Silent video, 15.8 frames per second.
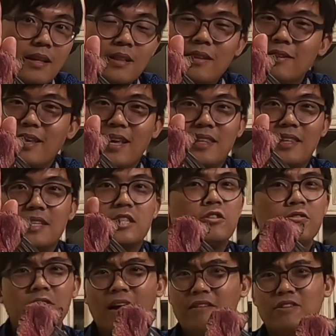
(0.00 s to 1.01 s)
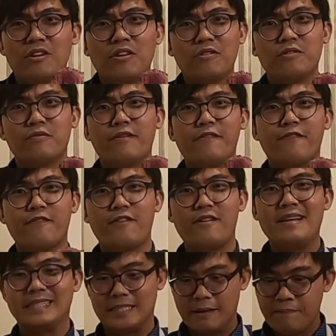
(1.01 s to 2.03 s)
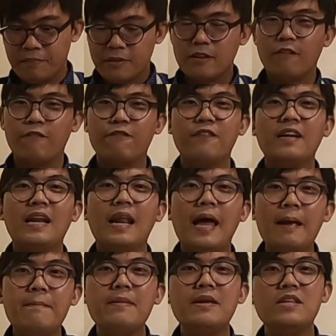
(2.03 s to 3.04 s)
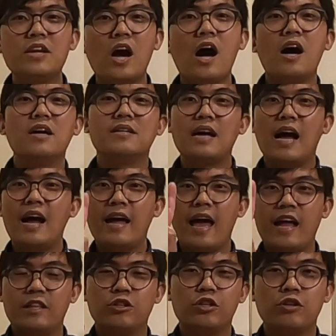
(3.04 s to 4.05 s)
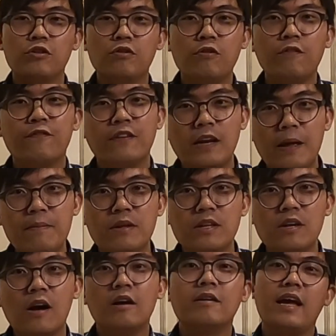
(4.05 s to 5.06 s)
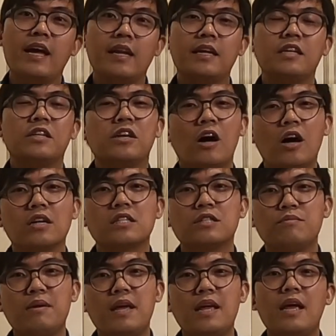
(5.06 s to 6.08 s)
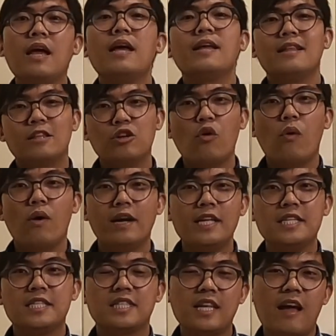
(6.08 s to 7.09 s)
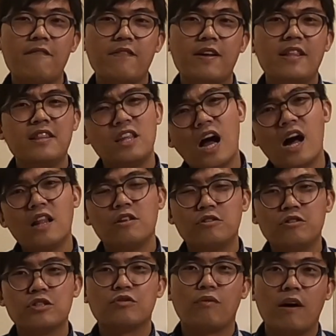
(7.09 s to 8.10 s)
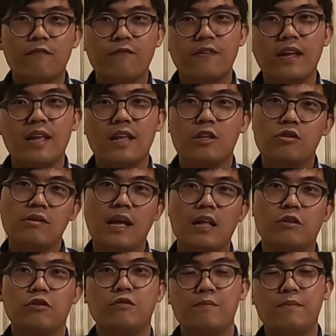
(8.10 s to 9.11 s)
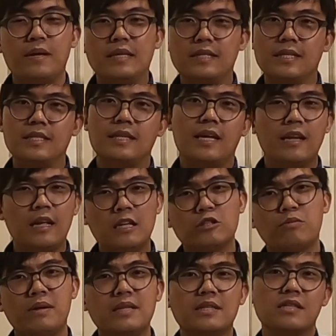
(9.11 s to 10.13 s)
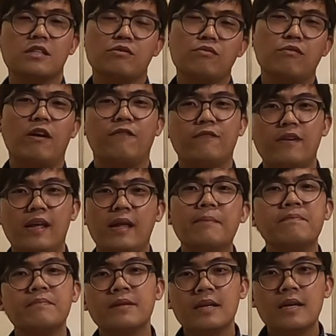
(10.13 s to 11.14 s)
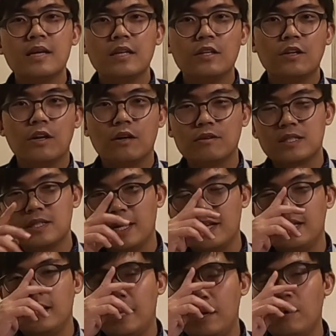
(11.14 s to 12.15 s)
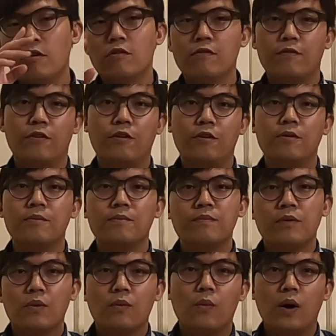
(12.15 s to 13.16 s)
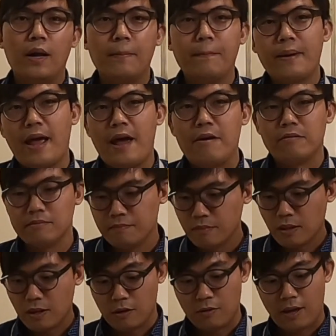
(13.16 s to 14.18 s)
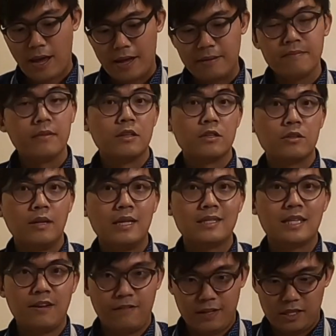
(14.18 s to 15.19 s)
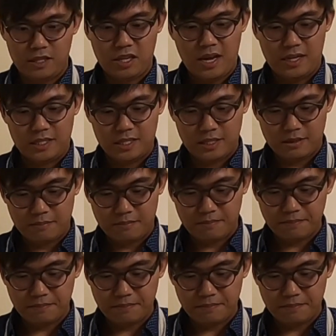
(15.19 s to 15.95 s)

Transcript: Look at this. You don't have to go to Ruth Chris. The filet mignon, I had 2 filet mignon and it cost me $27 roughly to get 2 pieces. And each piece is roughly, you know, slightly over 1 pound. Okay? So let's give it a taste.